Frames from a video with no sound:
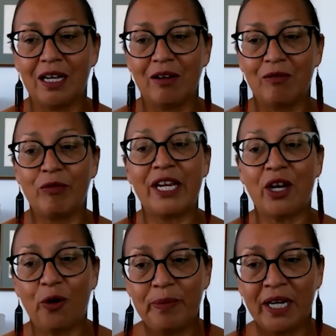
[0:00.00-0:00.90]

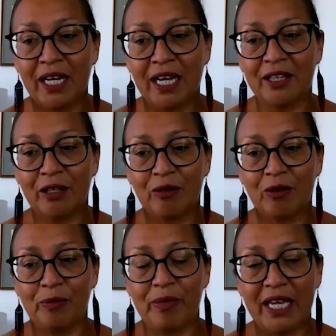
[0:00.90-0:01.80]
reopening at their
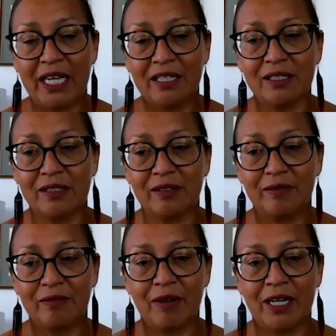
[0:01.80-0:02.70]
own pace,
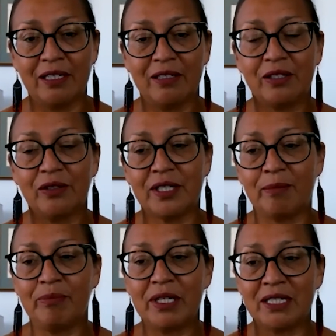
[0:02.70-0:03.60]
right? So
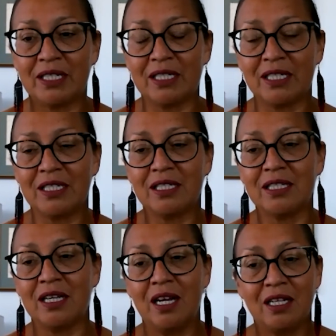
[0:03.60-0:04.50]
some businesses,
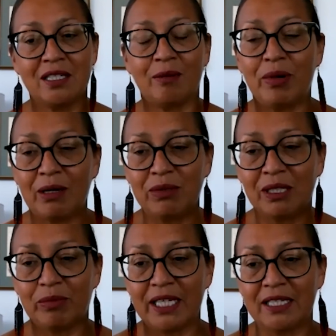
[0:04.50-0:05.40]
some
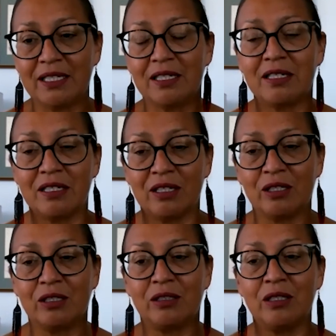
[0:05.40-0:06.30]
public places
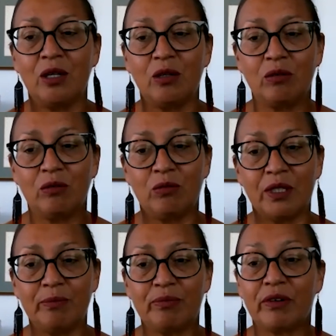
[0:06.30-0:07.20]
still
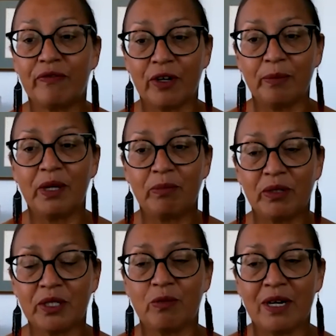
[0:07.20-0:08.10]
would prefer people
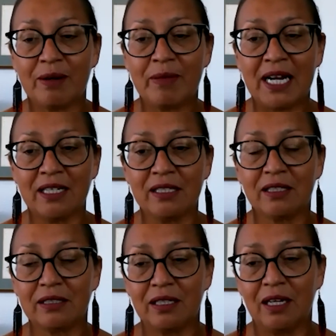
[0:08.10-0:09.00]
to wear
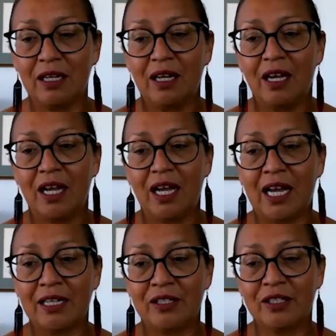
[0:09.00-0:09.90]
masks.
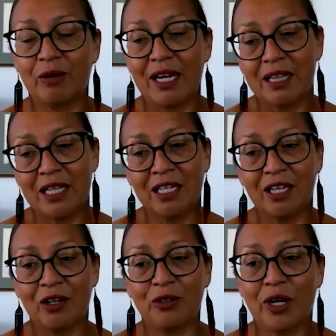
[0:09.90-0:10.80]
And so I think,
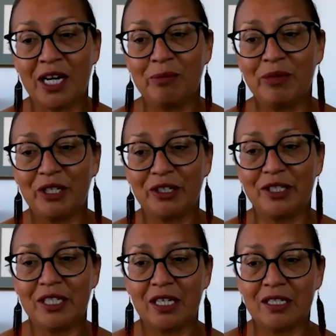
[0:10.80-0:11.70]
trying to be a good
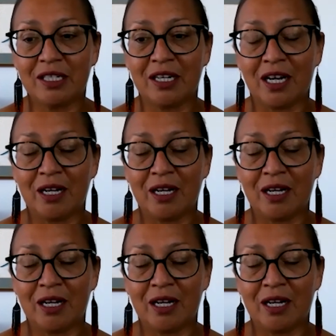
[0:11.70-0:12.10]
citizen,